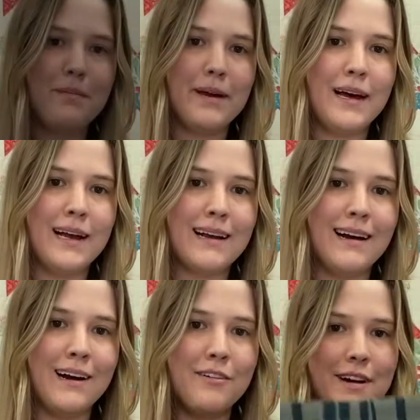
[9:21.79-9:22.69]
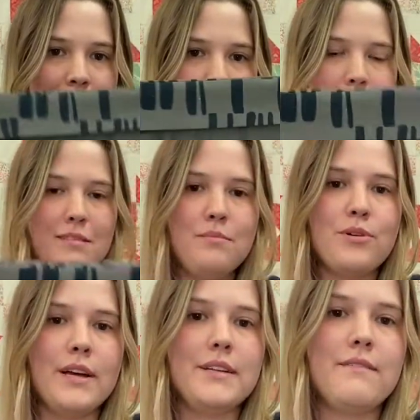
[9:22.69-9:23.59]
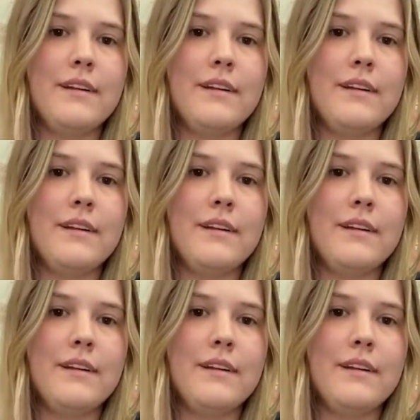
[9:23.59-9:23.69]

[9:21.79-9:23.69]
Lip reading: bag ironed now, pressed